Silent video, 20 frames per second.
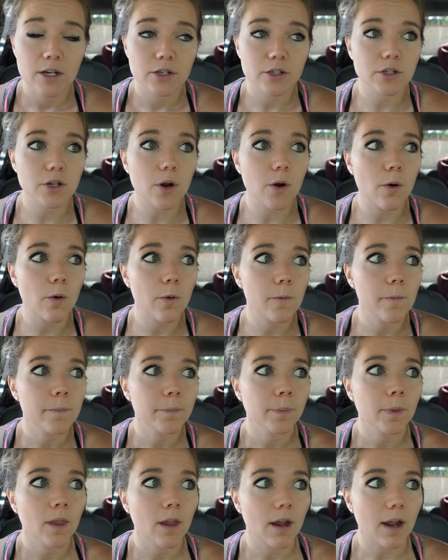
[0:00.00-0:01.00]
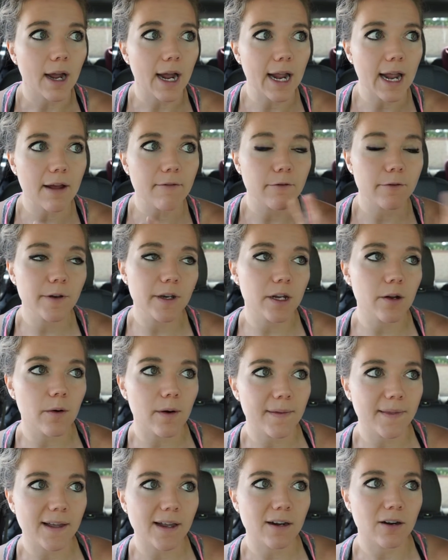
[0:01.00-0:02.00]
So I have a video
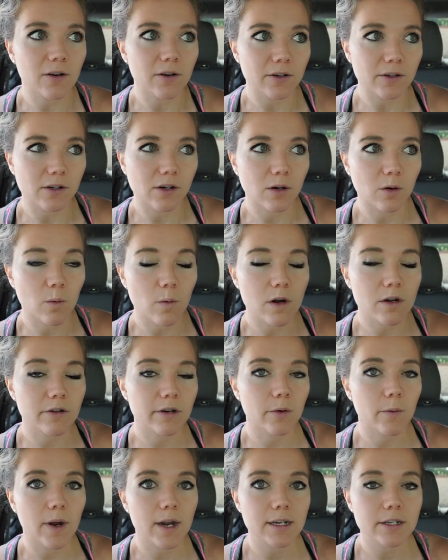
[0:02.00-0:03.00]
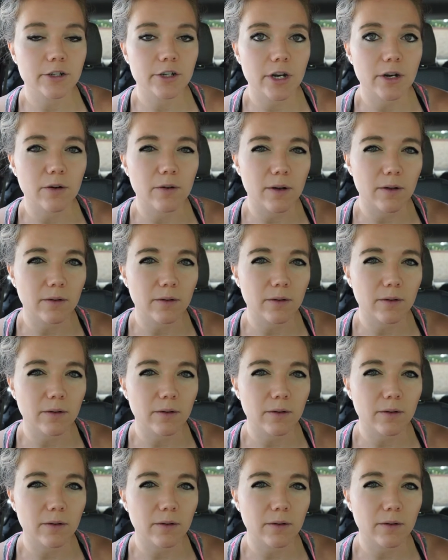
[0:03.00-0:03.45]
on that on our Wandering Wyatts channel.